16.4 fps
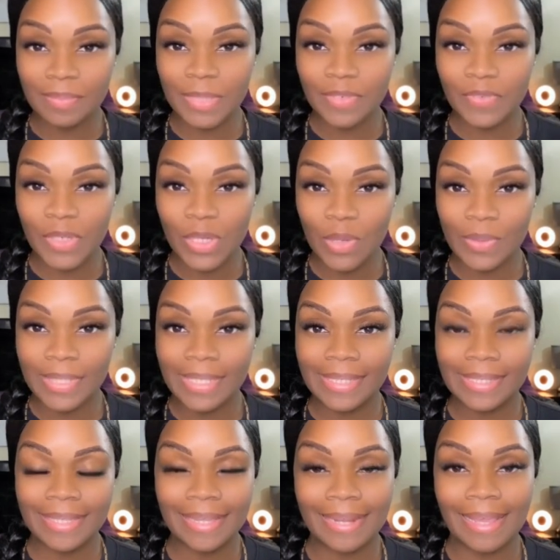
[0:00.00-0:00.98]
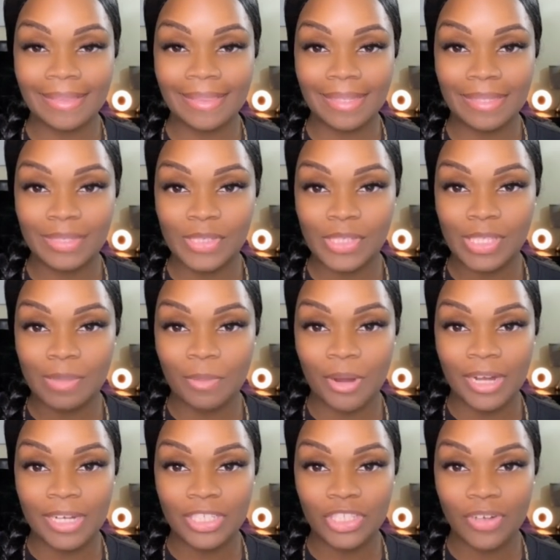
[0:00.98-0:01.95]
difficulties connecting the
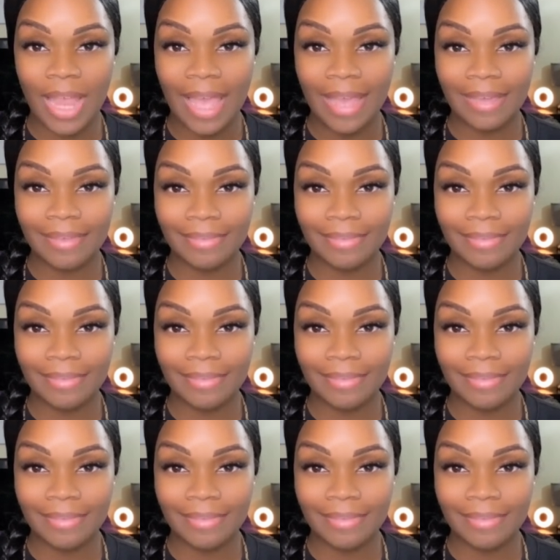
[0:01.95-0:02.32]
Smarttrack